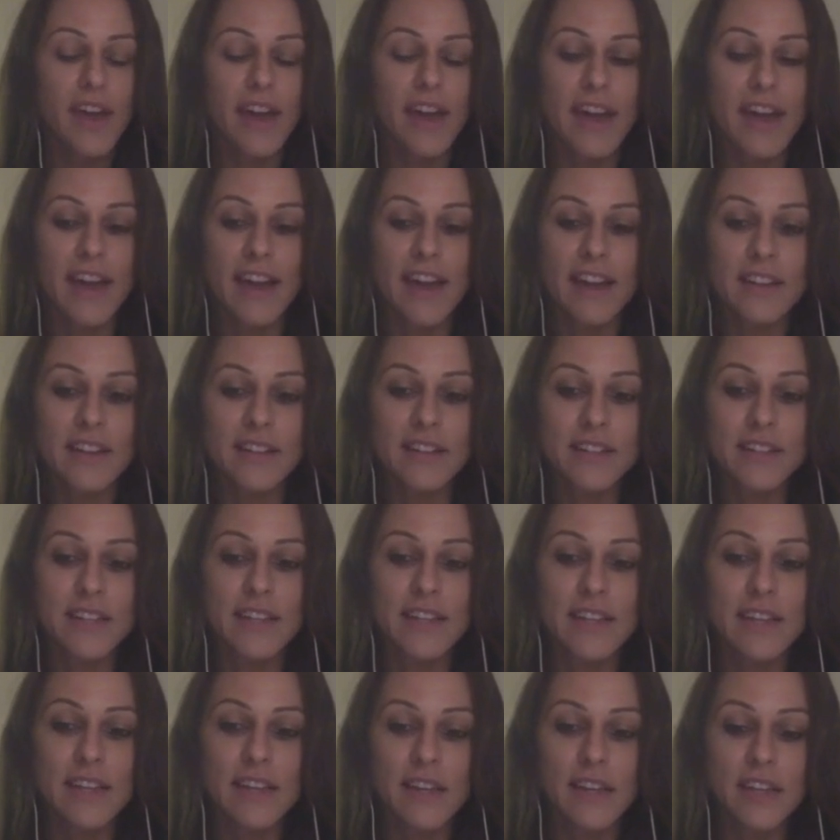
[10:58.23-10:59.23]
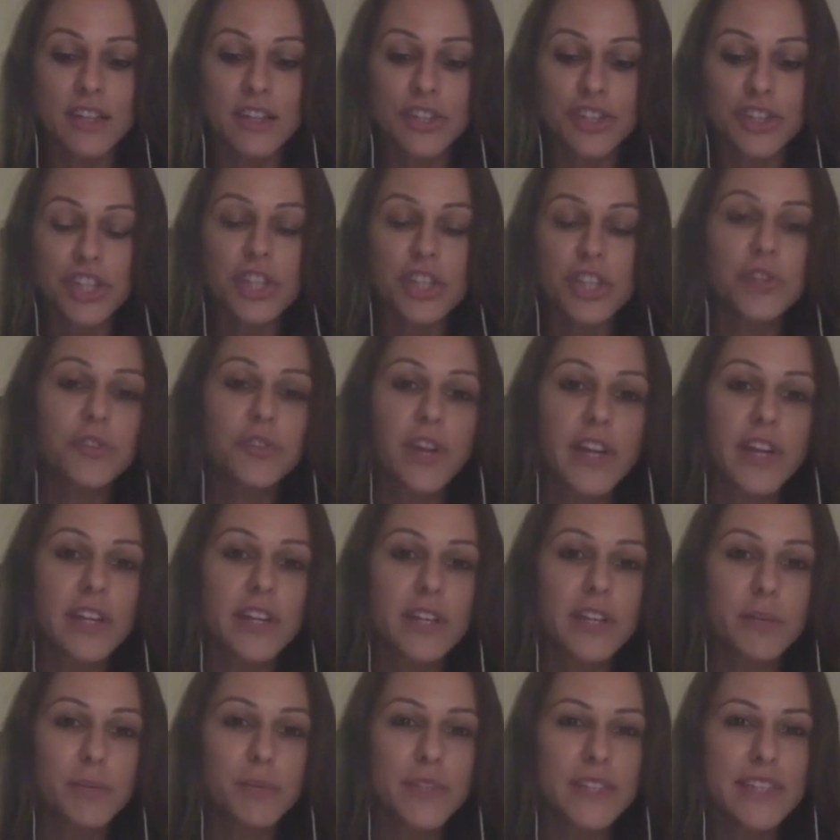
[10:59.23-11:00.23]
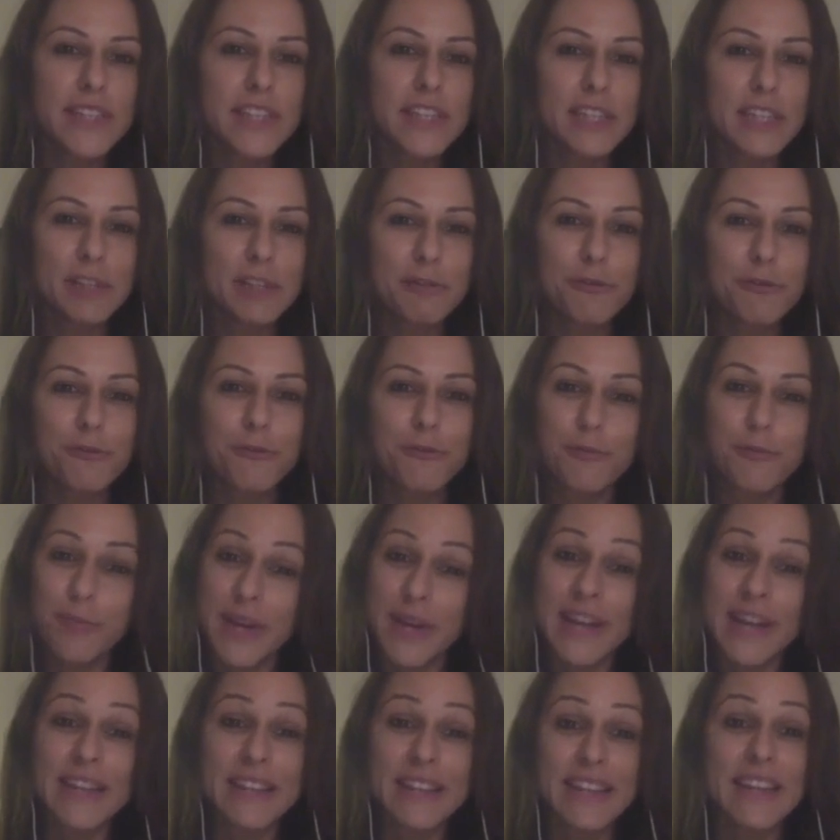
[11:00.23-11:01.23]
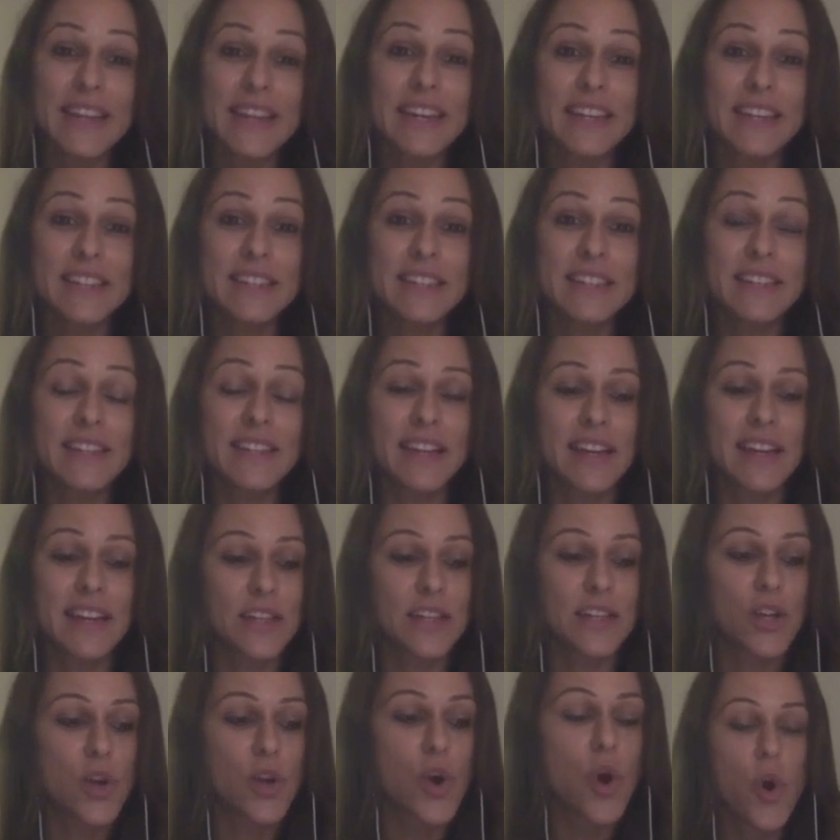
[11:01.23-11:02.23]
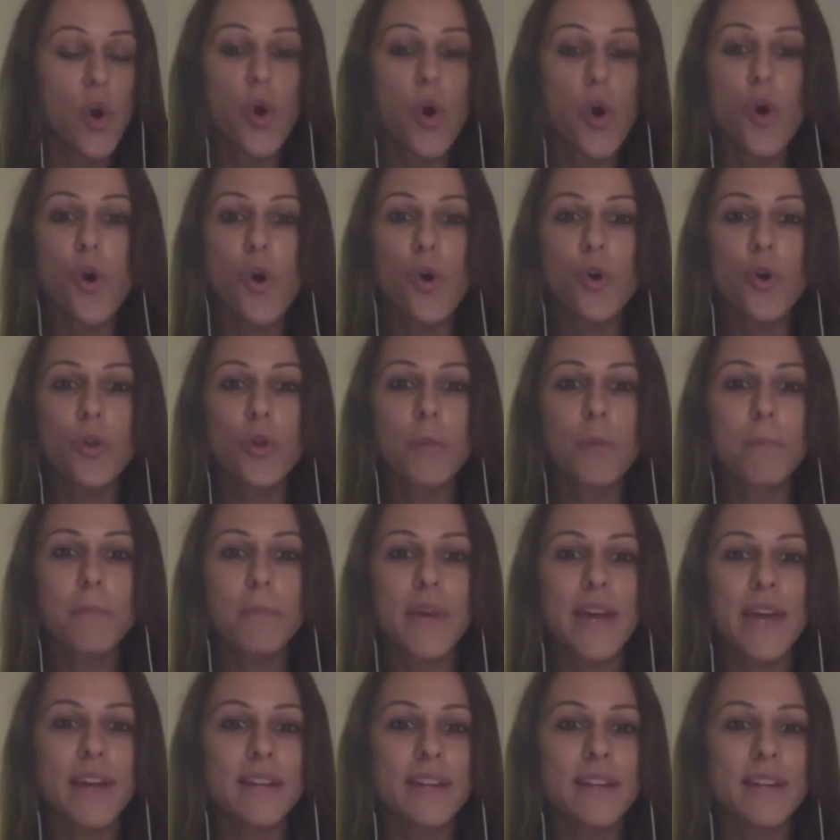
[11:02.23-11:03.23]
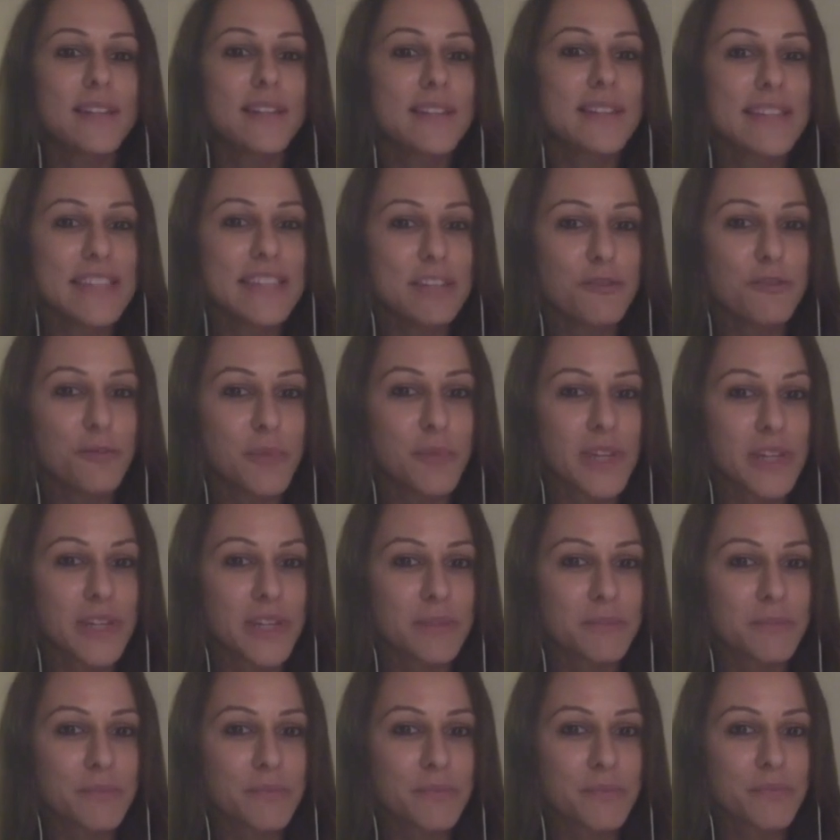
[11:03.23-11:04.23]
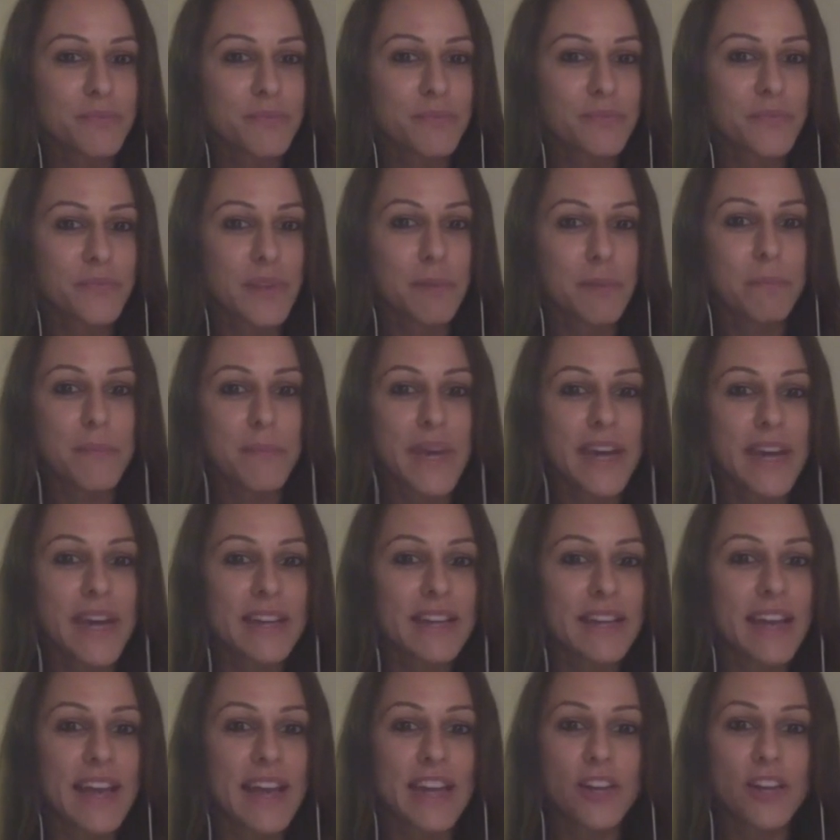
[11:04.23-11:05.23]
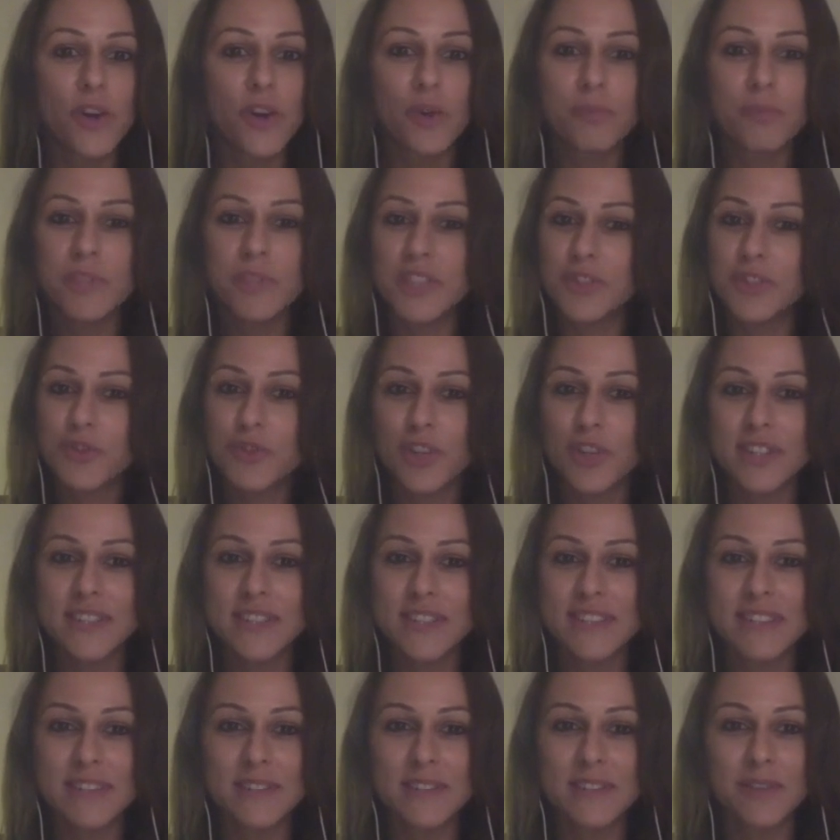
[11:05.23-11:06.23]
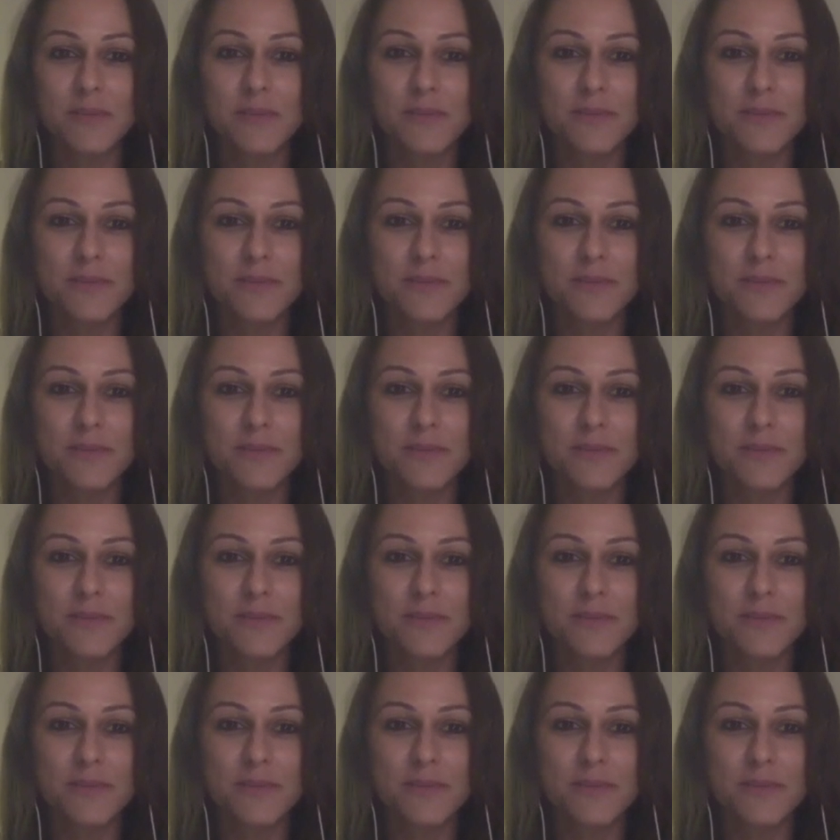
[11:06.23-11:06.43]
And she created a belief back then that all men leave me. Men cannot be trusted.